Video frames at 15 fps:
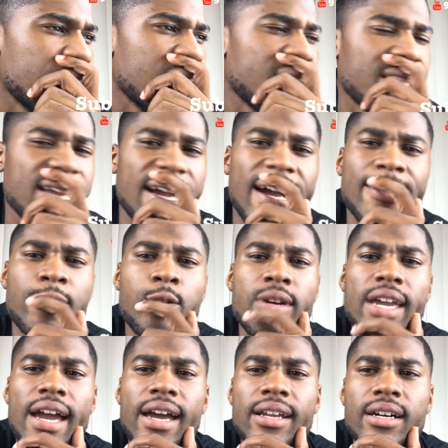Yeah, I know he
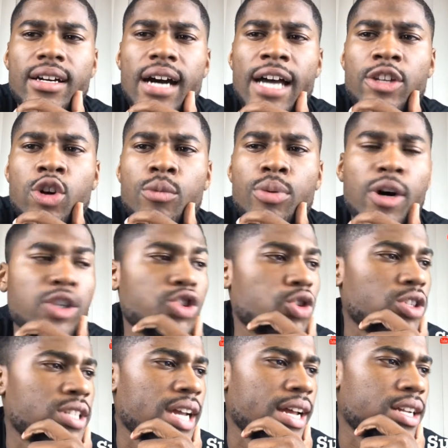had. I know Paul
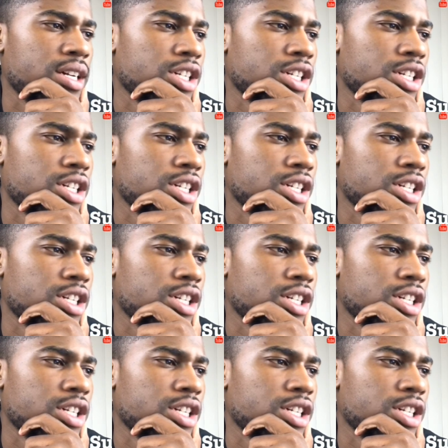George had